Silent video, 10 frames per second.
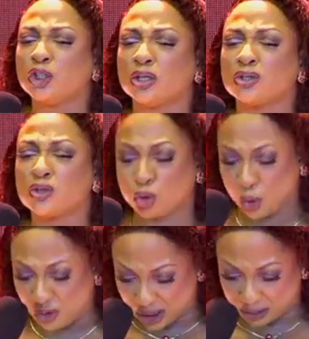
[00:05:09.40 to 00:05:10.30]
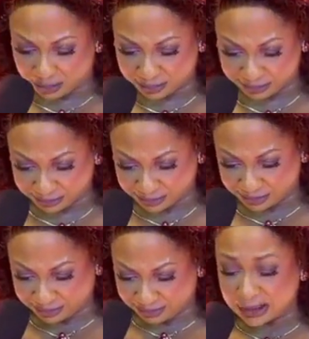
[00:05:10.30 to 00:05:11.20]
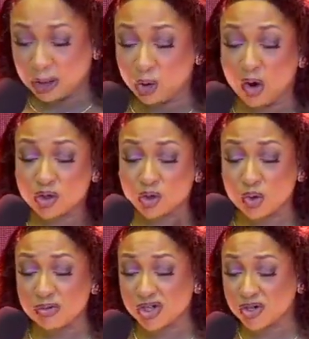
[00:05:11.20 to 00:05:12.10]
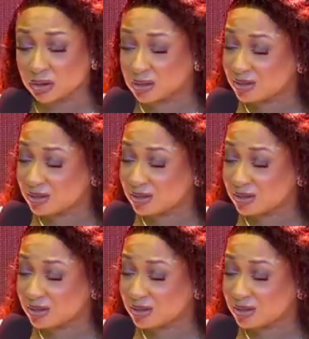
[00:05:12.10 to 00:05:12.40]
story, the long story short,